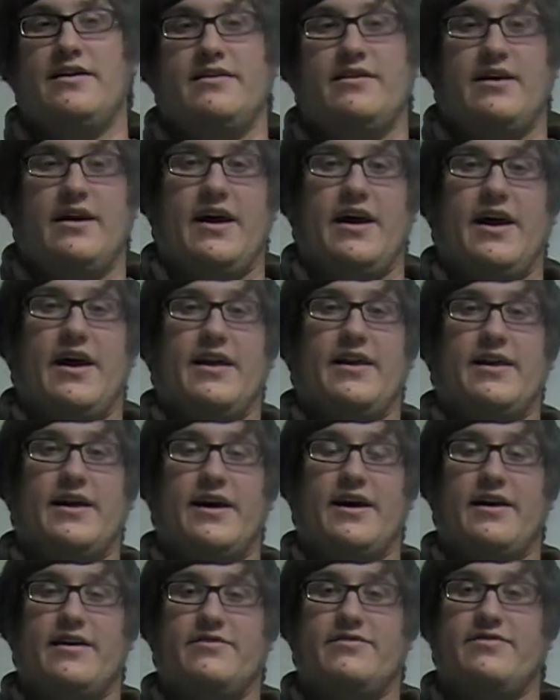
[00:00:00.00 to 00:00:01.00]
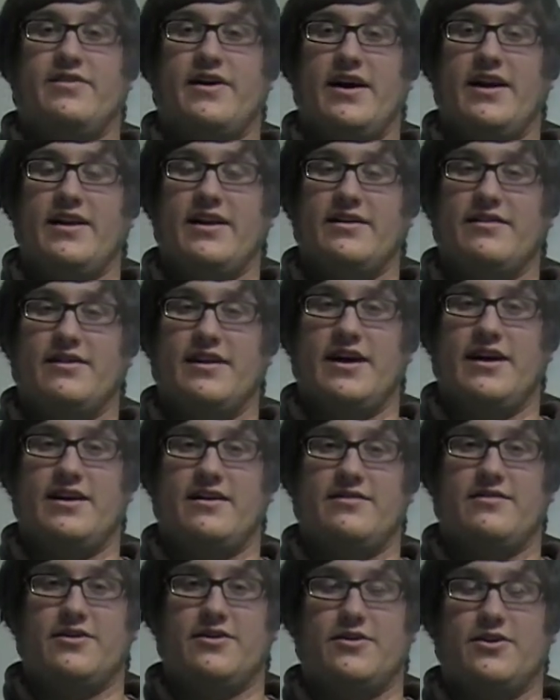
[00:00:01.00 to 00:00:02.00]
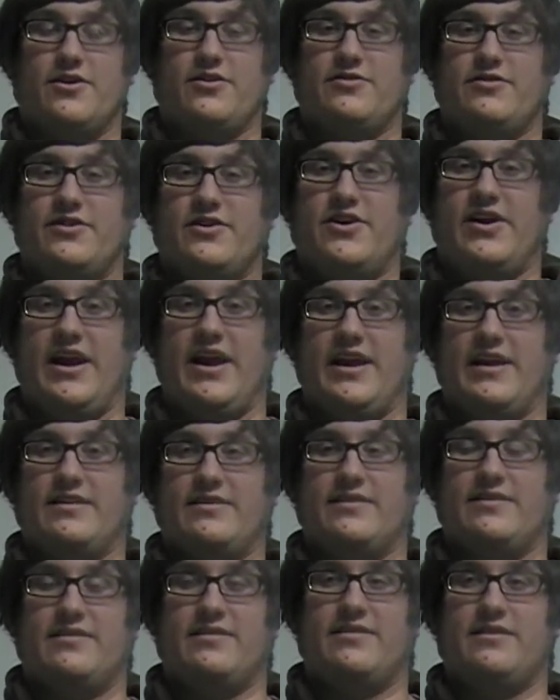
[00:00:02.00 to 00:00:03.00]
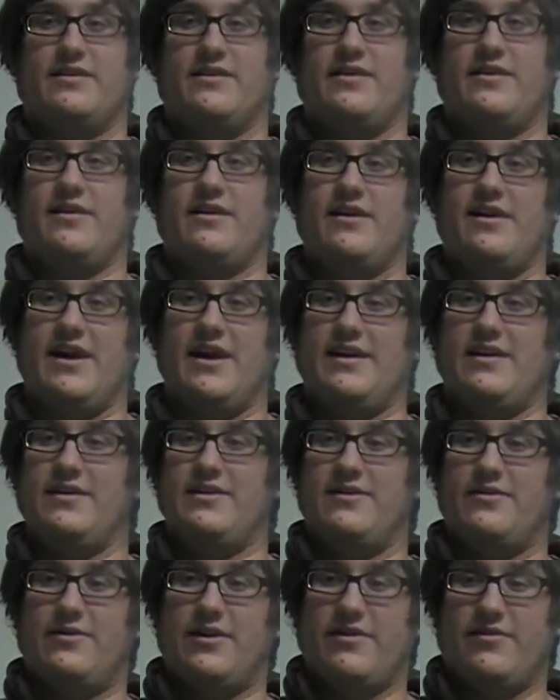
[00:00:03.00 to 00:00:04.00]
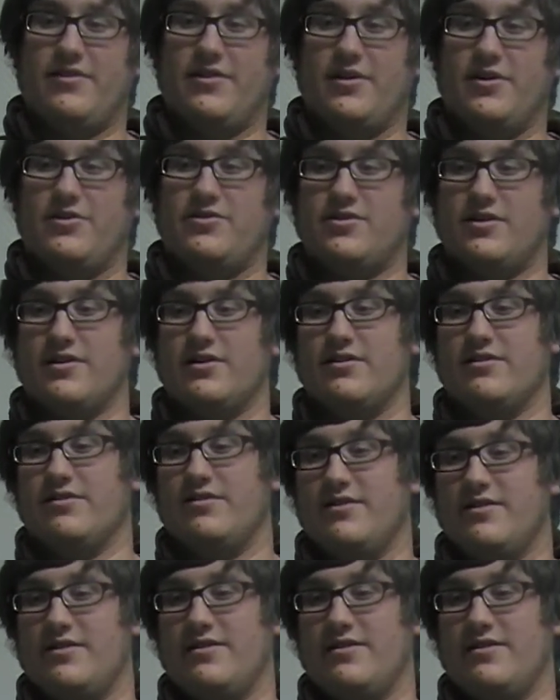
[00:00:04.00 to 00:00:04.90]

And finally Lenin took over and ended the revolution